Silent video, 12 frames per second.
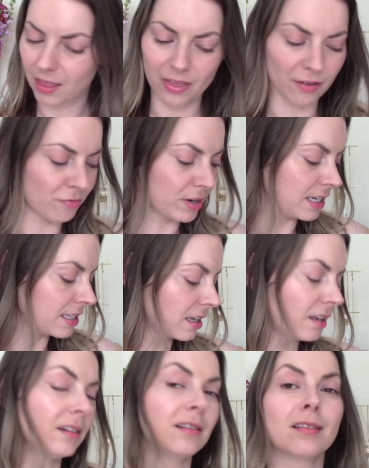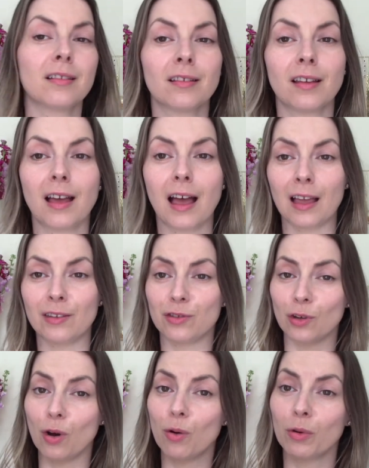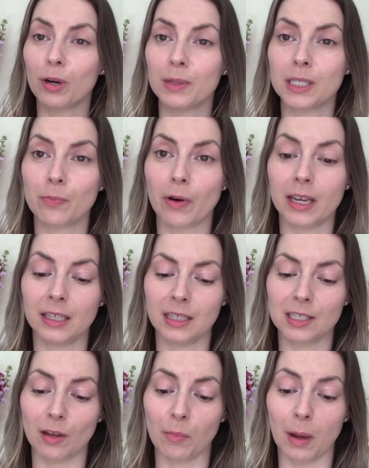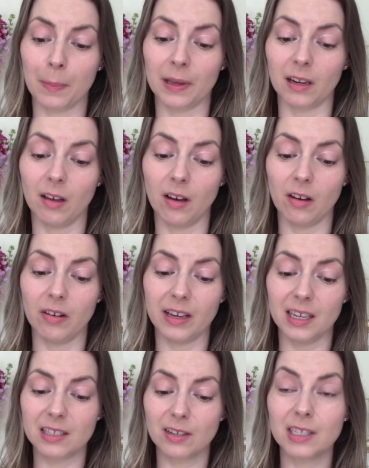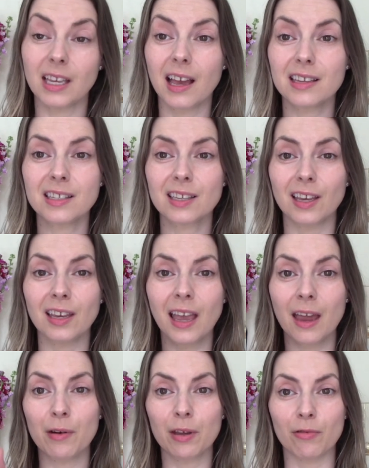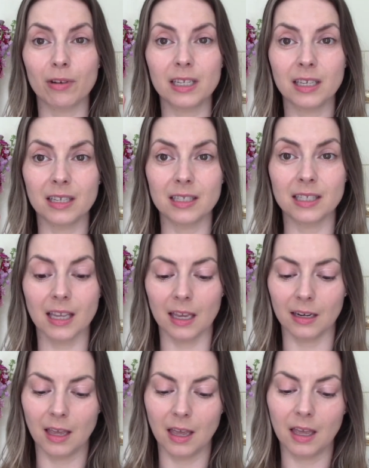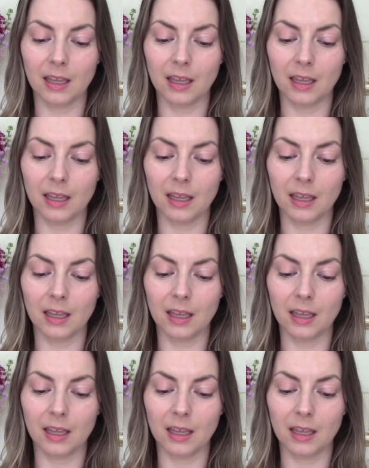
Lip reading: The reason I don't want to be spraying this on my pillow is because it has skincare ingredients in.